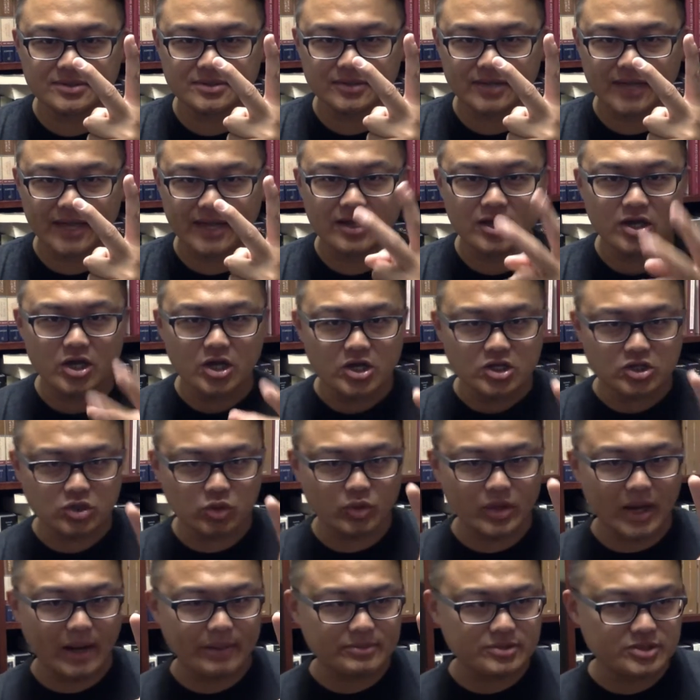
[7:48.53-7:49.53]
Okay, so
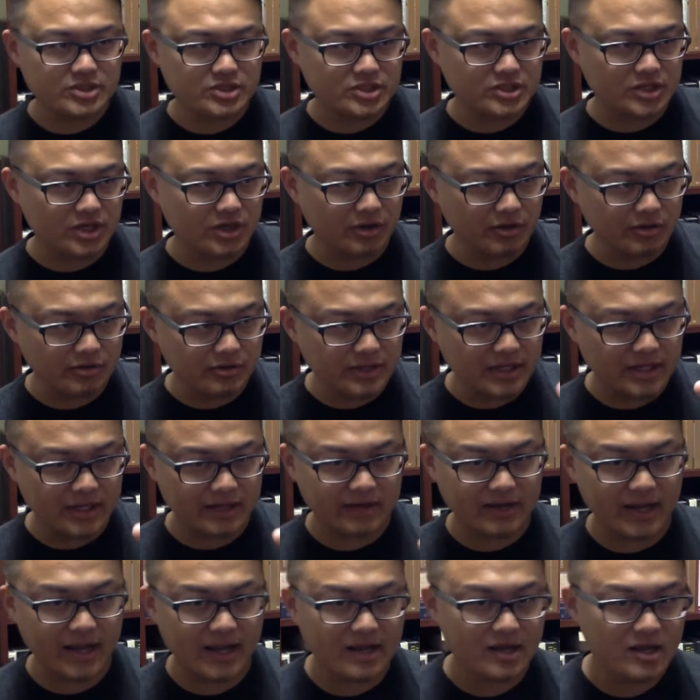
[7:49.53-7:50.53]
when I'm turning,
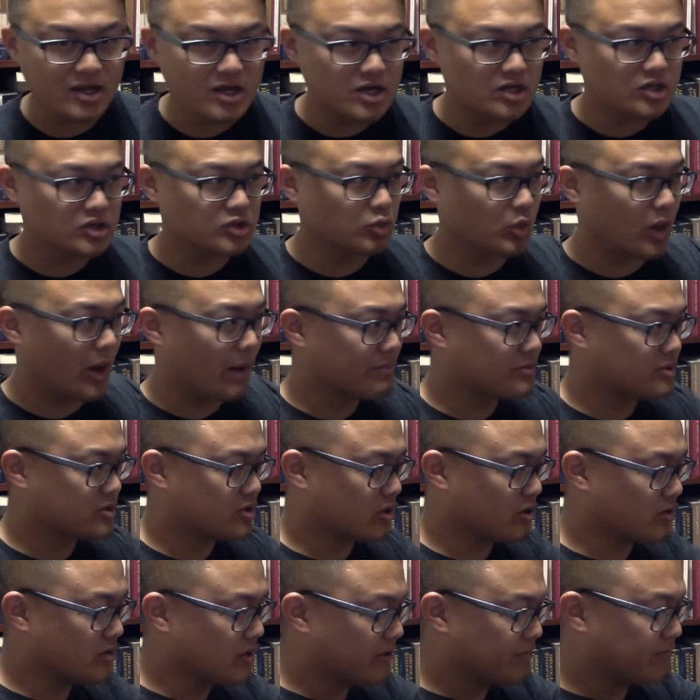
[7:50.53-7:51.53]
okay, so when I'm
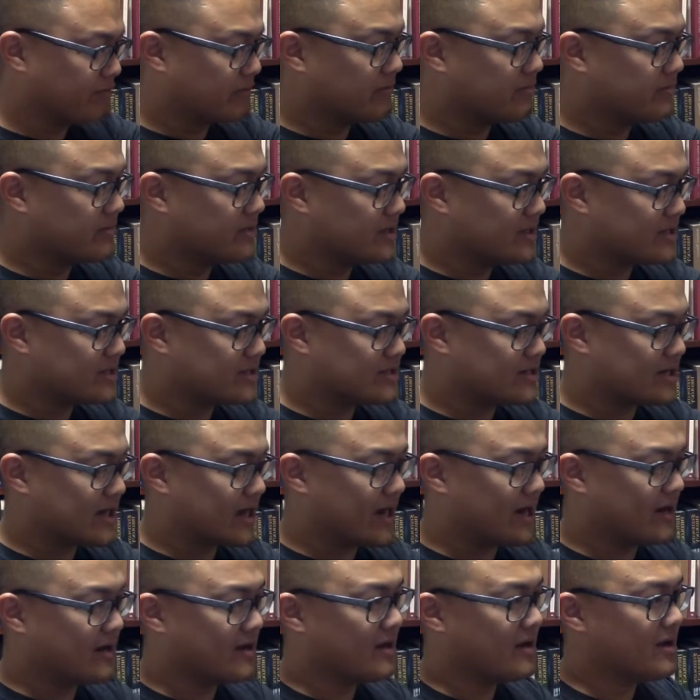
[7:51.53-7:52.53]
turning from this
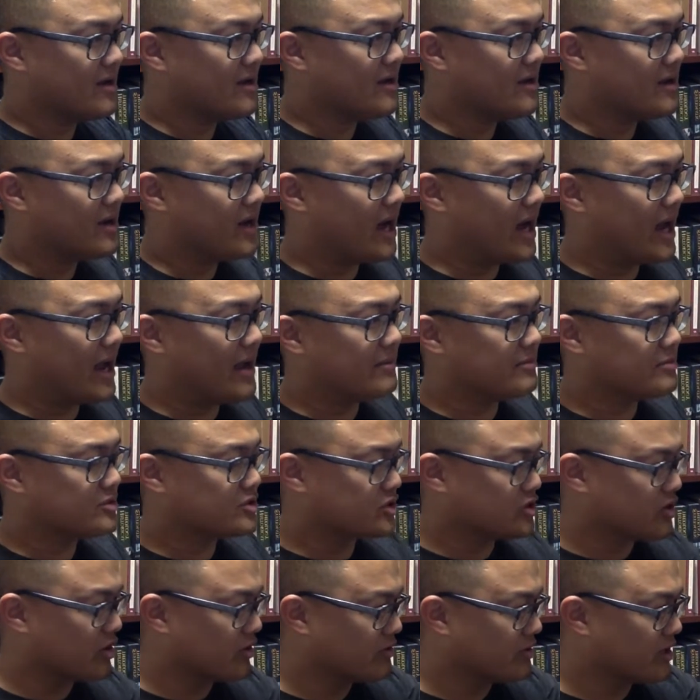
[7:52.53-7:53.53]
side, I am
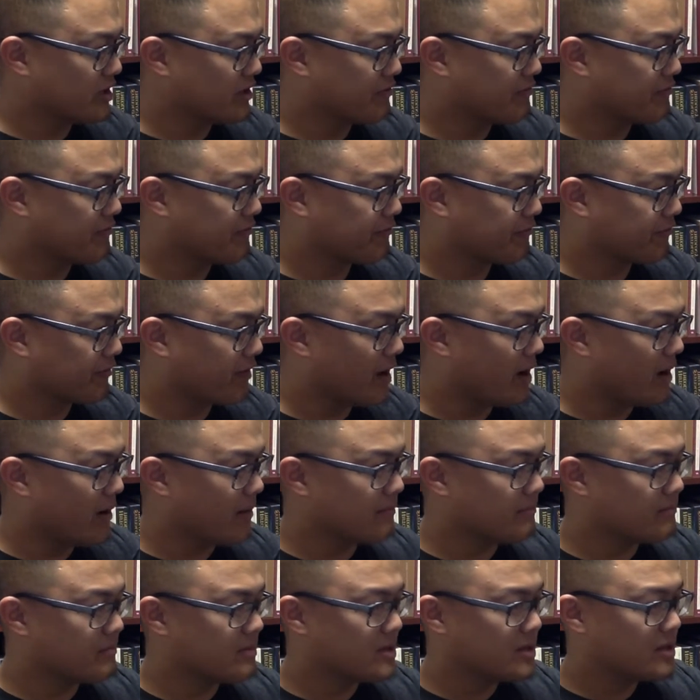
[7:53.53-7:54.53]
turning
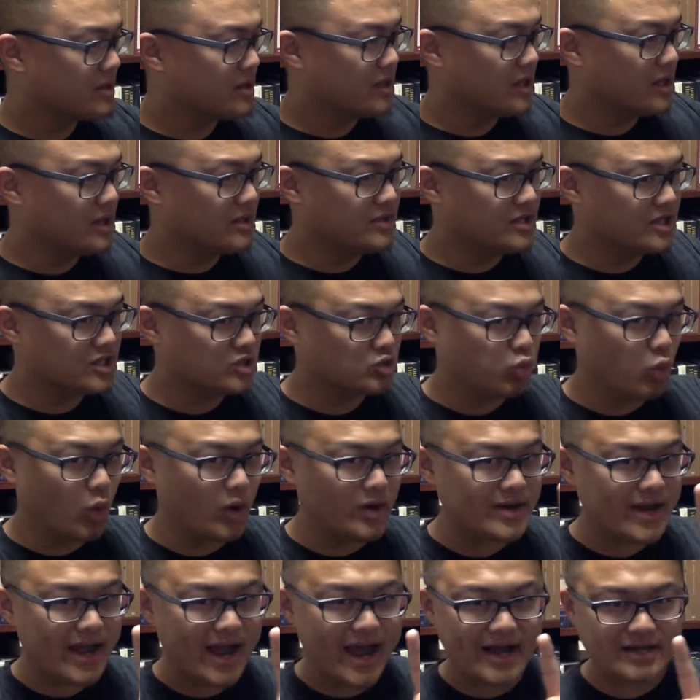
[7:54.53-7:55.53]
from, in this
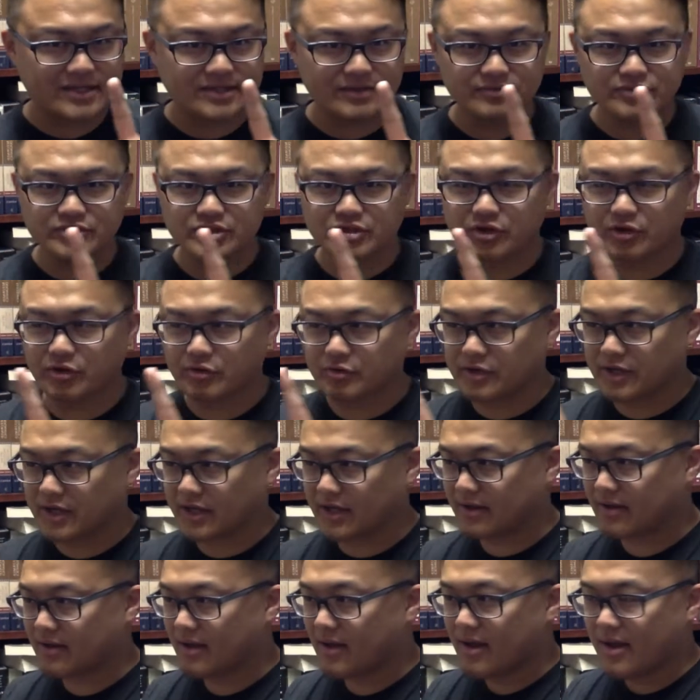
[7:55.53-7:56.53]
one act of
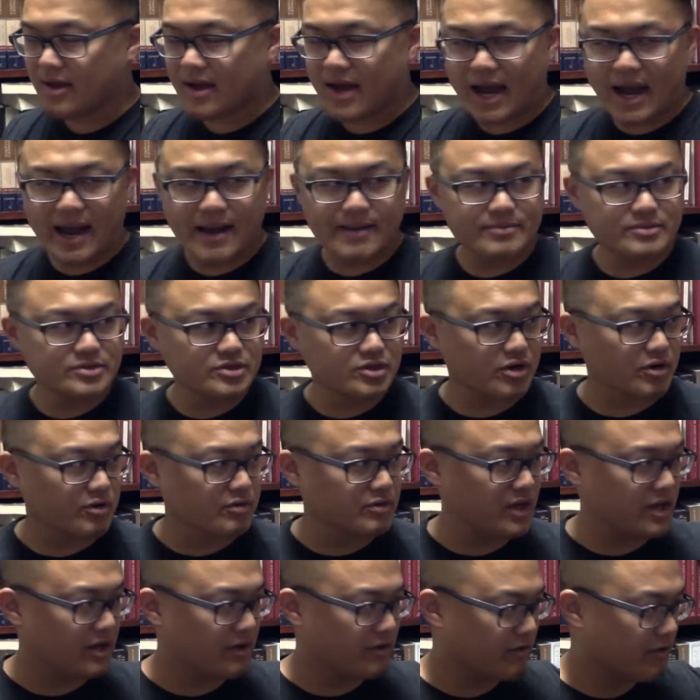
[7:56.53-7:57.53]
turning, I am
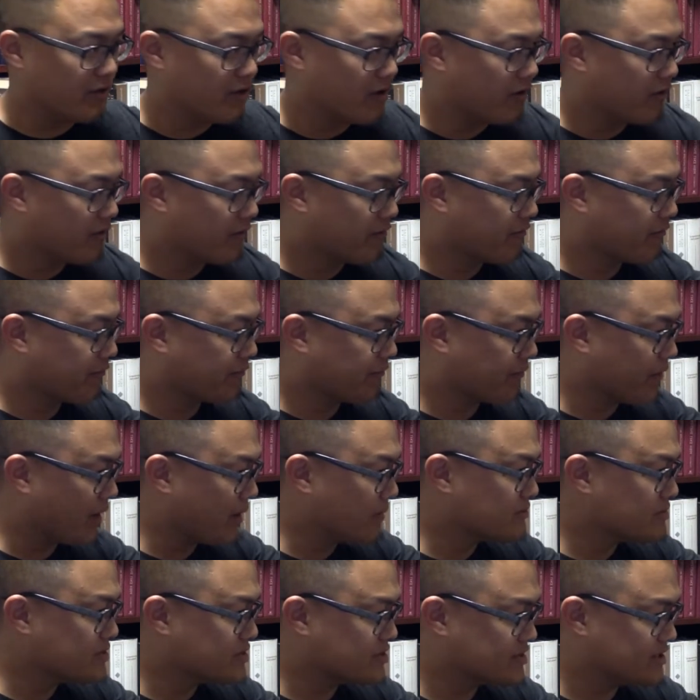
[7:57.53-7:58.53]
turning
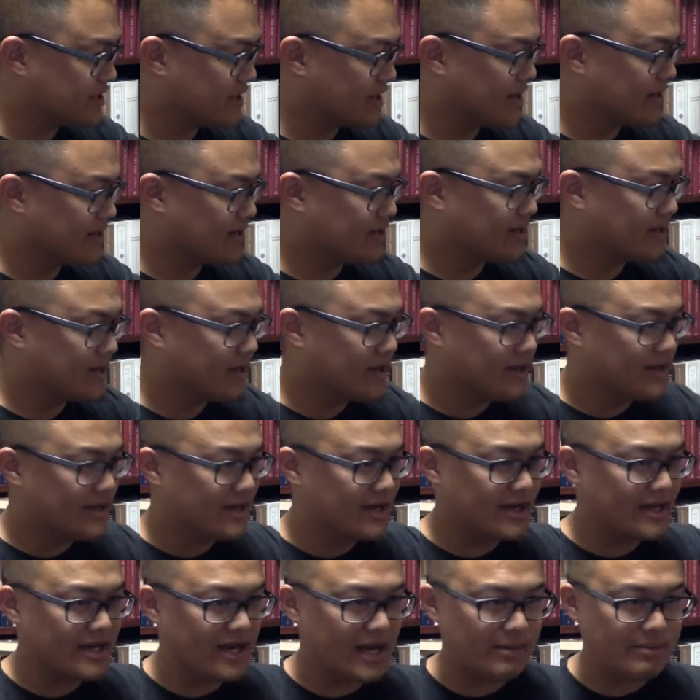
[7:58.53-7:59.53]
from sin
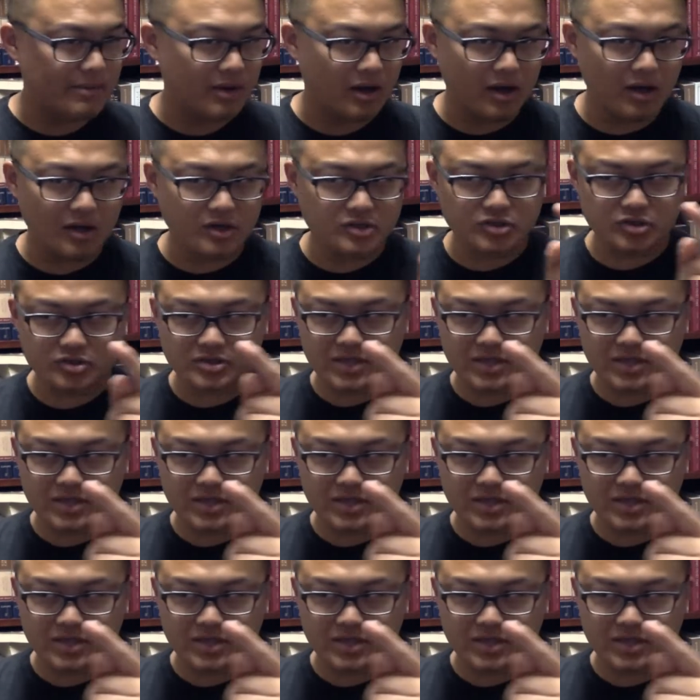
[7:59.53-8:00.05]
and I'm also